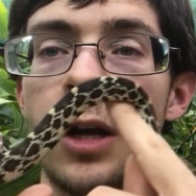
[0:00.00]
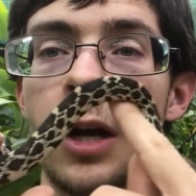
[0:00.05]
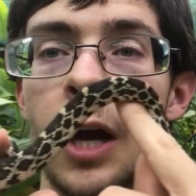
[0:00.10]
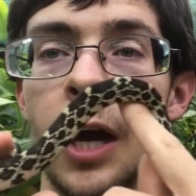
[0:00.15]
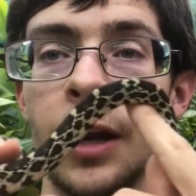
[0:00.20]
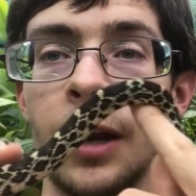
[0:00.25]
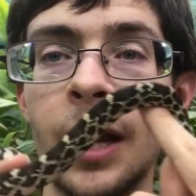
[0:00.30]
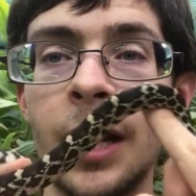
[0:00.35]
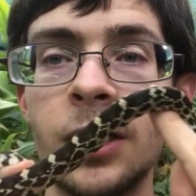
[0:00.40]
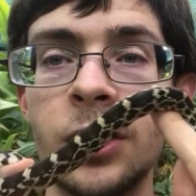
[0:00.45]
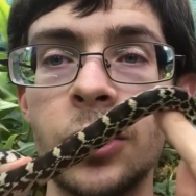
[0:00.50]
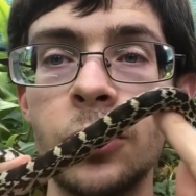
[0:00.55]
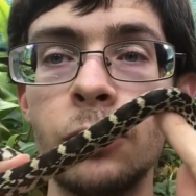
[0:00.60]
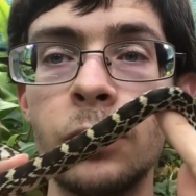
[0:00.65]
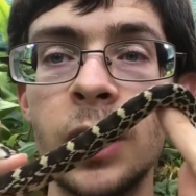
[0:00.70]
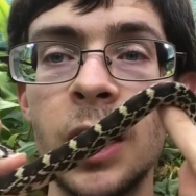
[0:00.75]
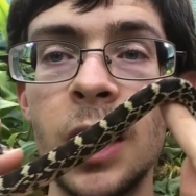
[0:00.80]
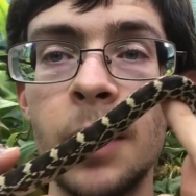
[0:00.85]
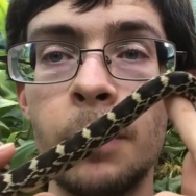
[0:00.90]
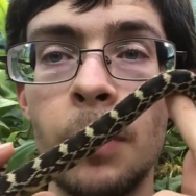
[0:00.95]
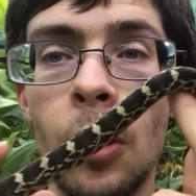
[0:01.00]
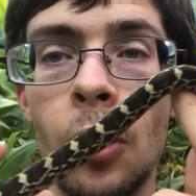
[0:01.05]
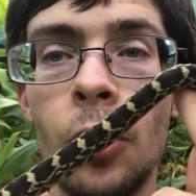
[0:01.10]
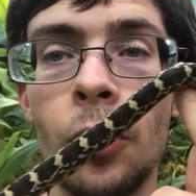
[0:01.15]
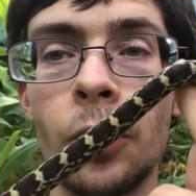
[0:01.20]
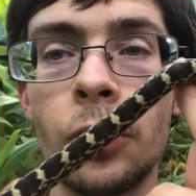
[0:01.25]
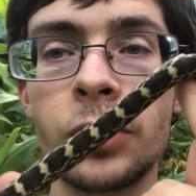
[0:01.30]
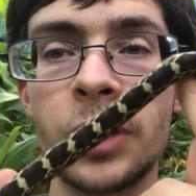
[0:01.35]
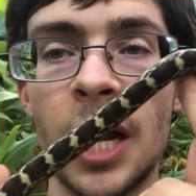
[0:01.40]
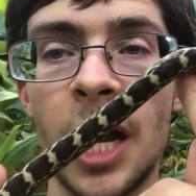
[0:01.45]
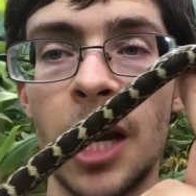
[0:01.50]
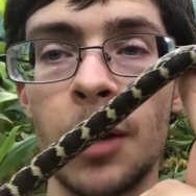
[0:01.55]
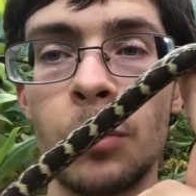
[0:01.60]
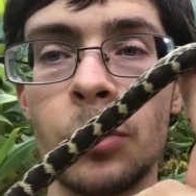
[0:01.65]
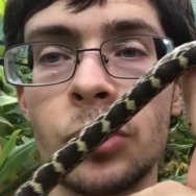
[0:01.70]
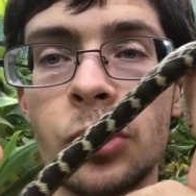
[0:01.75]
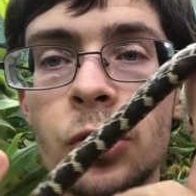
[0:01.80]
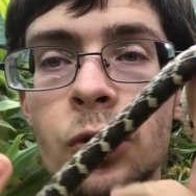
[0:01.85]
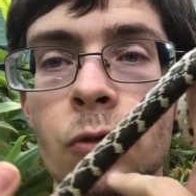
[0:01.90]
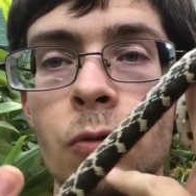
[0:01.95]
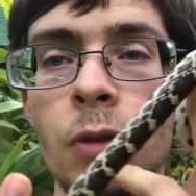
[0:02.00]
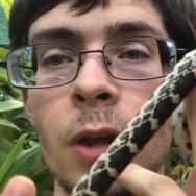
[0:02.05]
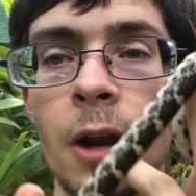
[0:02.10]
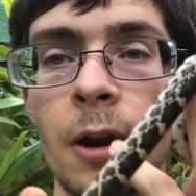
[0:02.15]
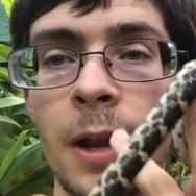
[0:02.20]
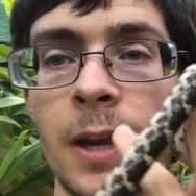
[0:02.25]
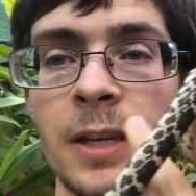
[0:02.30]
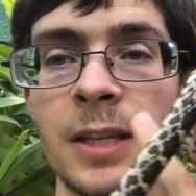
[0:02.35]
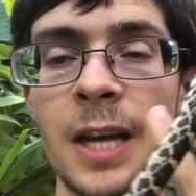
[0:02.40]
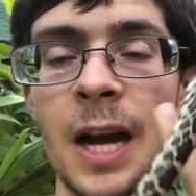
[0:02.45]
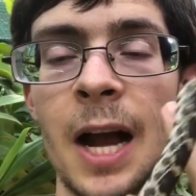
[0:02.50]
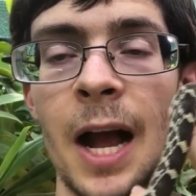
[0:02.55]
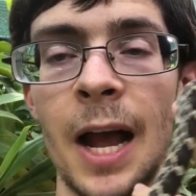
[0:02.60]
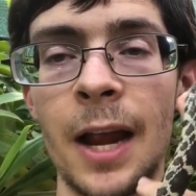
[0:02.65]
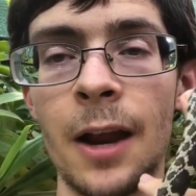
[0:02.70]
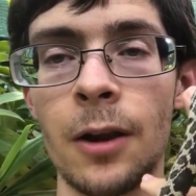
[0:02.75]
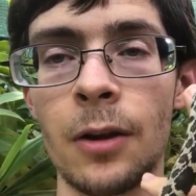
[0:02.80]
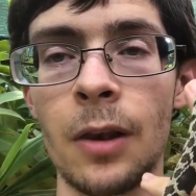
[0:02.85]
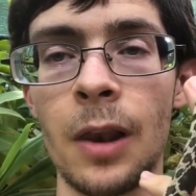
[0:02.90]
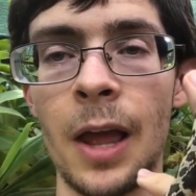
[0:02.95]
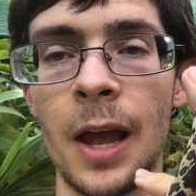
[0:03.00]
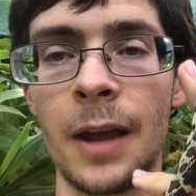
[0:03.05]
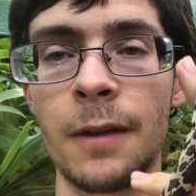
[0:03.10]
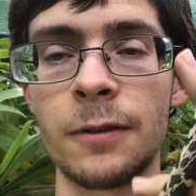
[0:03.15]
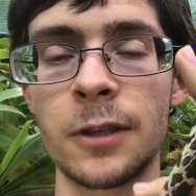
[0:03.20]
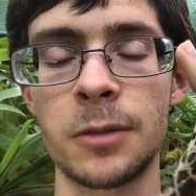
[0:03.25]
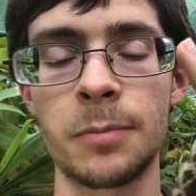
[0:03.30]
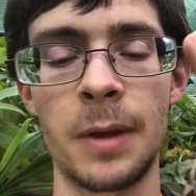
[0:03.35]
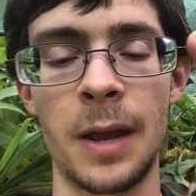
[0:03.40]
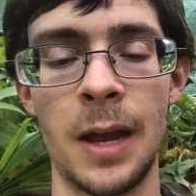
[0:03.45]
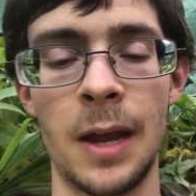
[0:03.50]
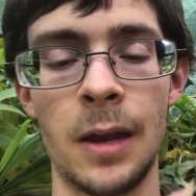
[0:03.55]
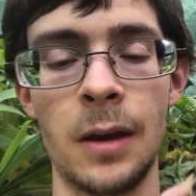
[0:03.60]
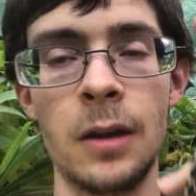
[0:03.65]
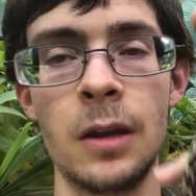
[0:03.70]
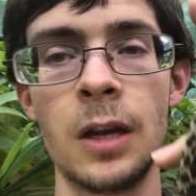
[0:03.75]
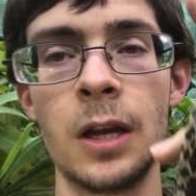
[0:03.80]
unless you keep all those animals through their entire lifespan,